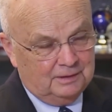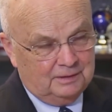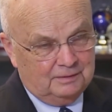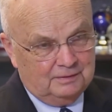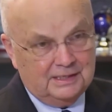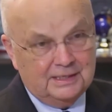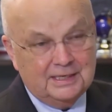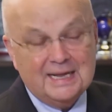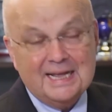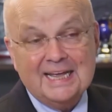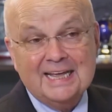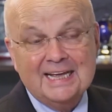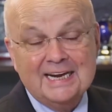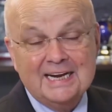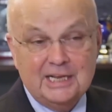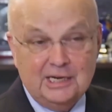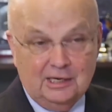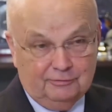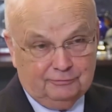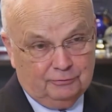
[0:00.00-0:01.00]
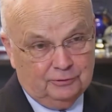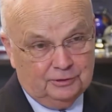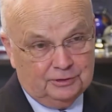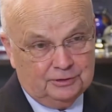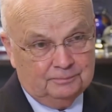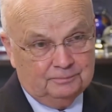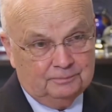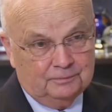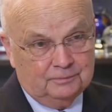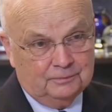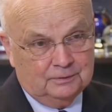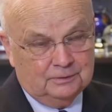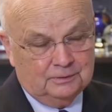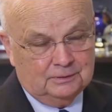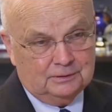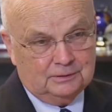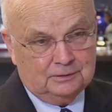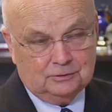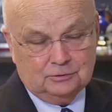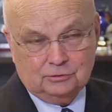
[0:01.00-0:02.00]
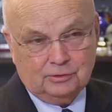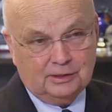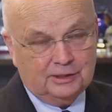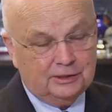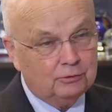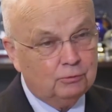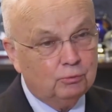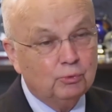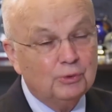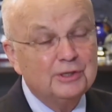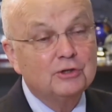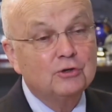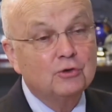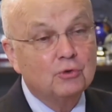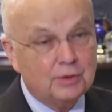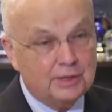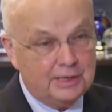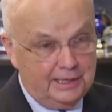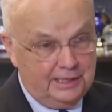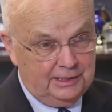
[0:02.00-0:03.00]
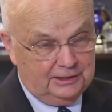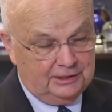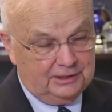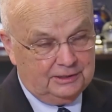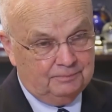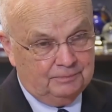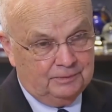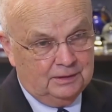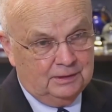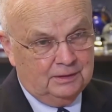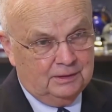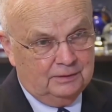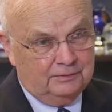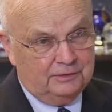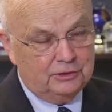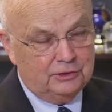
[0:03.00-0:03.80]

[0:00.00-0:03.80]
than any effort to try to recreate the